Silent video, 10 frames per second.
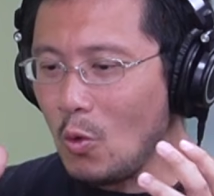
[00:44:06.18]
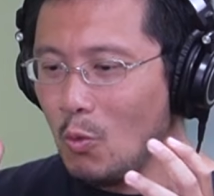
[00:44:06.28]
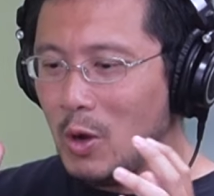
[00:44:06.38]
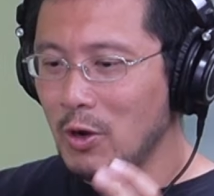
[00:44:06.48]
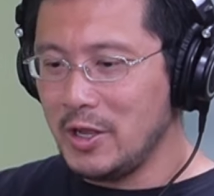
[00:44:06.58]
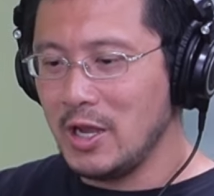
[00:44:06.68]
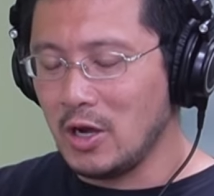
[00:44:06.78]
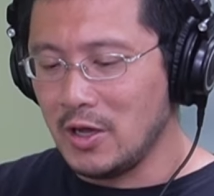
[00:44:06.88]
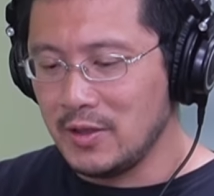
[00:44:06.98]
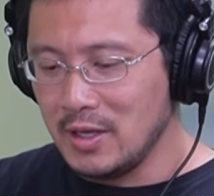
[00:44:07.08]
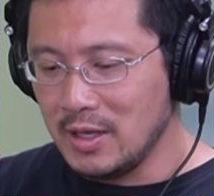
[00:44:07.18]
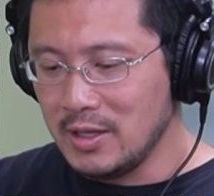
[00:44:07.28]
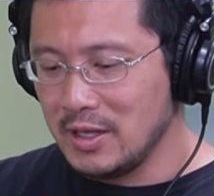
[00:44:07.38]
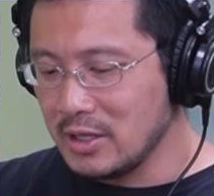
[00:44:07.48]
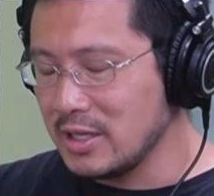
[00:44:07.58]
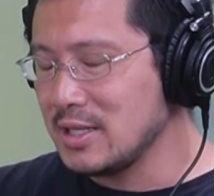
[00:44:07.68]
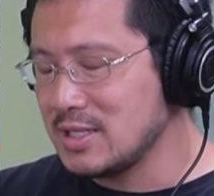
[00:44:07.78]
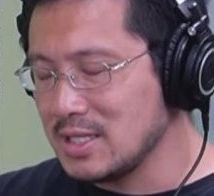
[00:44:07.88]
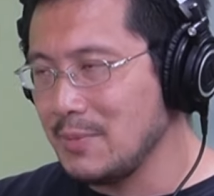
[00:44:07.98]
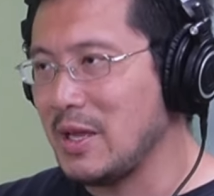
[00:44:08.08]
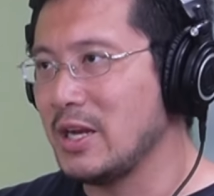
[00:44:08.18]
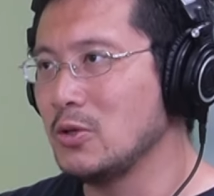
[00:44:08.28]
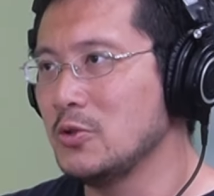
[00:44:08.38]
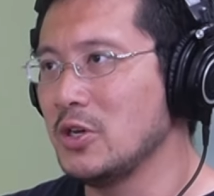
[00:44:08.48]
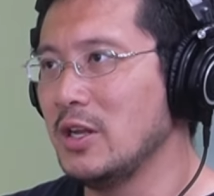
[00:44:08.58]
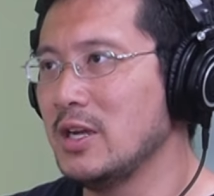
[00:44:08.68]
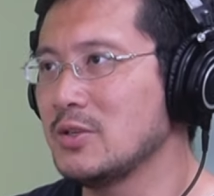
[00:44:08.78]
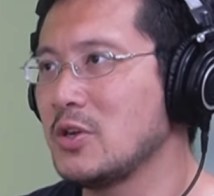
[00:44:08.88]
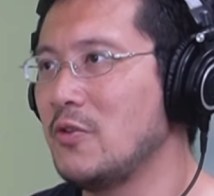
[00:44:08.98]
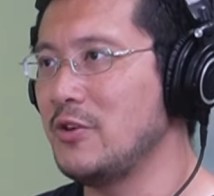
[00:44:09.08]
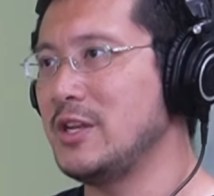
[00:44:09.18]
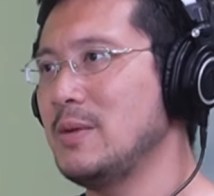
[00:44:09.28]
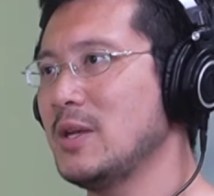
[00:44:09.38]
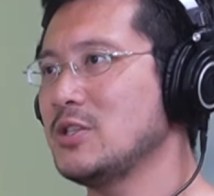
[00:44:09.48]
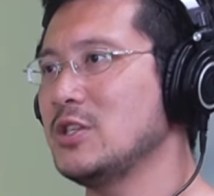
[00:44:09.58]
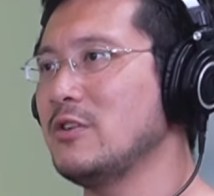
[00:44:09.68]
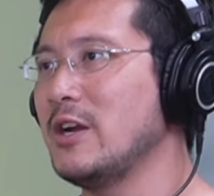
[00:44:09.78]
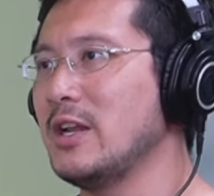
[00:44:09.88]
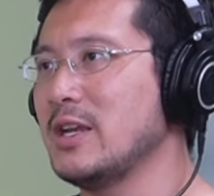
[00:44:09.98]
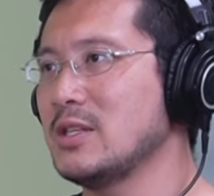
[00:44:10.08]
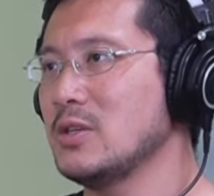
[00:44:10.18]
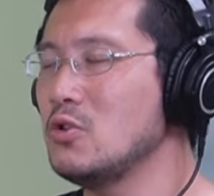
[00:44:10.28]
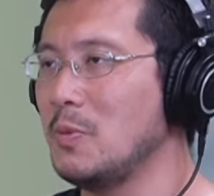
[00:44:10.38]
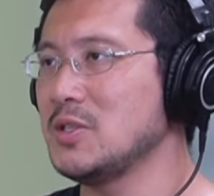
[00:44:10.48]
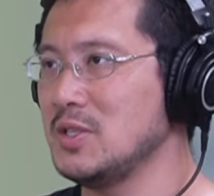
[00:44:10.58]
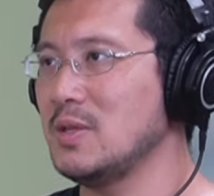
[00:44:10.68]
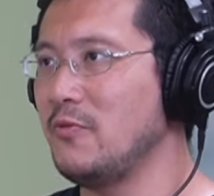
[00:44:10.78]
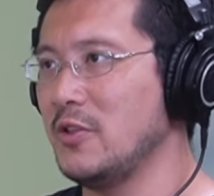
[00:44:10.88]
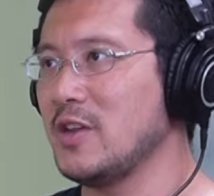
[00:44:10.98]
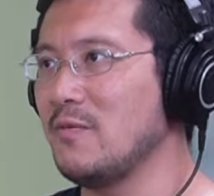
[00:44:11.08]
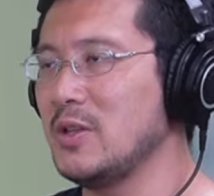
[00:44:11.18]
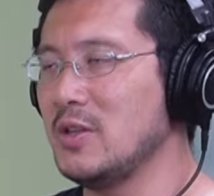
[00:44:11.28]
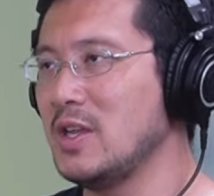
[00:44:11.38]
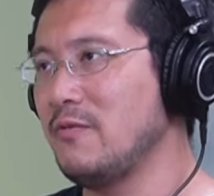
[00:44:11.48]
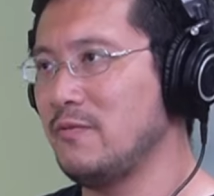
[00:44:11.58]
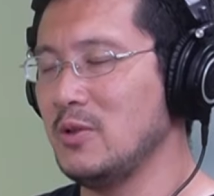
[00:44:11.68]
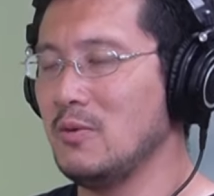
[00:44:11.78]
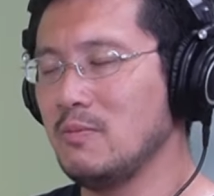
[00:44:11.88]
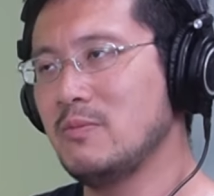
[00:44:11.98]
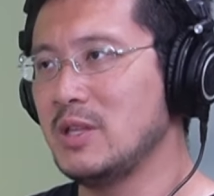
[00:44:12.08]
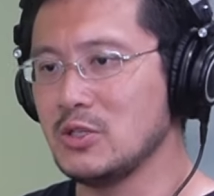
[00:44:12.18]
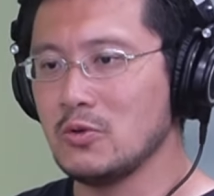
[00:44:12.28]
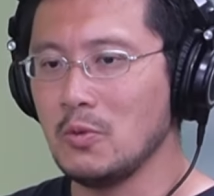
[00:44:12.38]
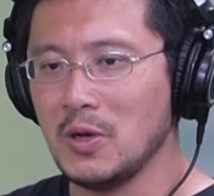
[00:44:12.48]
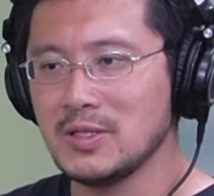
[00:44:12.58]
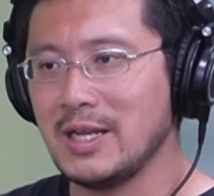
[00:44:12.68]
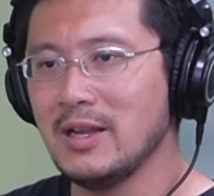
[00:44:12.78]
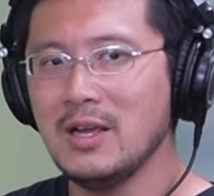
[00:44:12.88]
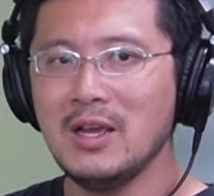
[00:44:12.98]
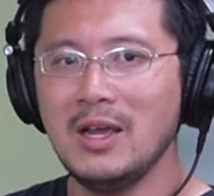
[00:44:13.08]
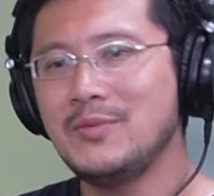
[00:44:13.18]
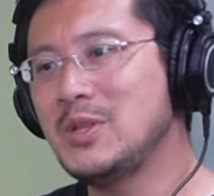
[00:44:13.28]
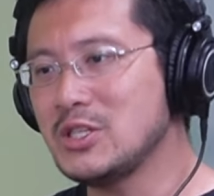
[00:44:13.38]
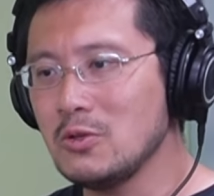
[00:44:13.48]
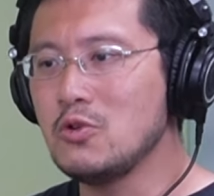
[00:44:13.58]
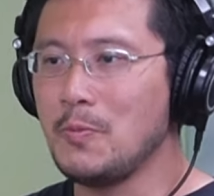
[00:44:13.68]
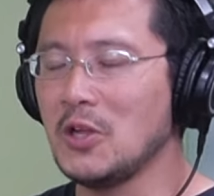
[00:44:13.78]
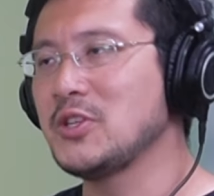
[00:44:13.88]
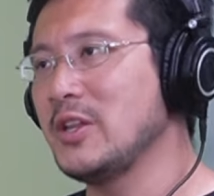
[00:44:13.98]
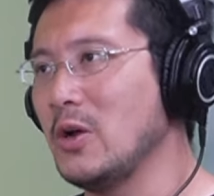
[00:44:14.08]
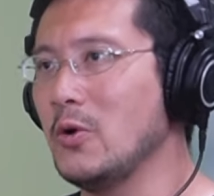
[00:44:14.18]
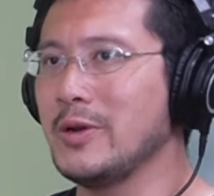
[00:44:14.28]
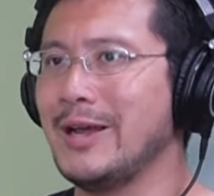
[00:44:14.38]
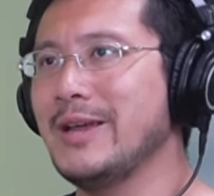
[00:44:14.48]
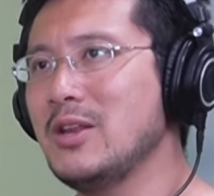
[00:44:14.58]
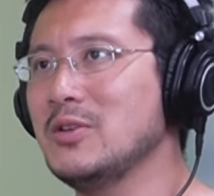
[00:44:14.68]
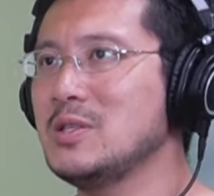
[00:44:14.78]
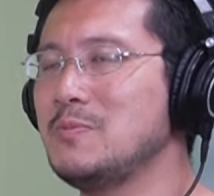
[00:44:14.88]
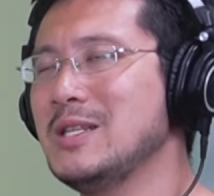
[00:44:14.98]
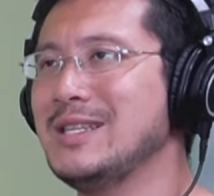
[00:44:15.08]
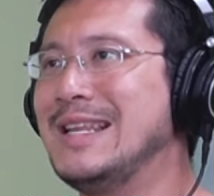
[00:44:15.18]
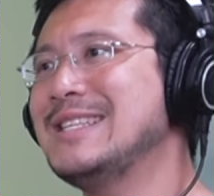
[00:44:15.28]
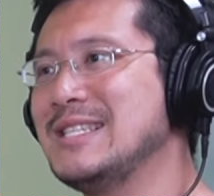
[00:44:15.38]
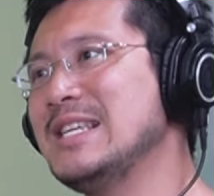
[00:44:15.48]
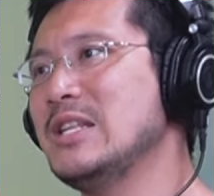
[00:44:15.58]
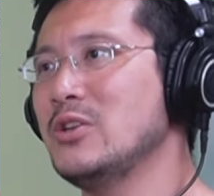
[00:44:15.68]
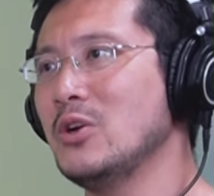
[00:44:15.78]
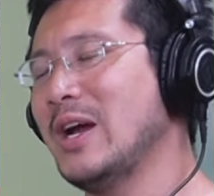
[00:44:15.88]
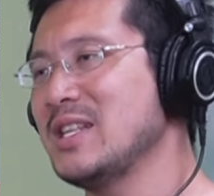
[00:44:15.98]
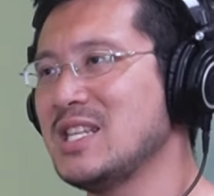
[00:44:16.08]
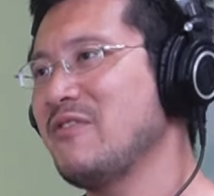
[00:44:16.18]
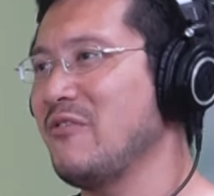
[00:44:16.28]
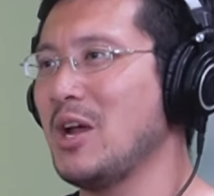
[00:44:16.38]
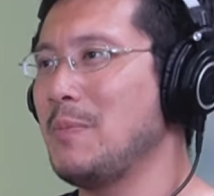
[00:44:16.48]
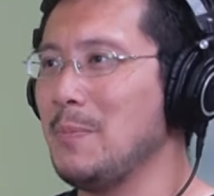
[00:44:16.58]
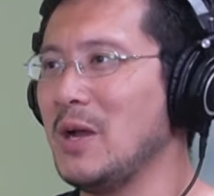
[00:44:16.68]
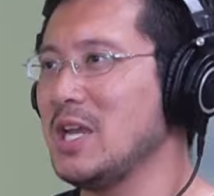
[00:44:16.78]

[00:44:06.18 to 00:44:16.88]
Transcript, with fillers: we're working on uh, the, the, the system that I told you earlier is called Redeem SG, right? Like it's a coupon system for the government to give digital coupons. And digital coupons on their own are like, you know, it's, it's, it's neat, you know, I, instead of giving out paper, I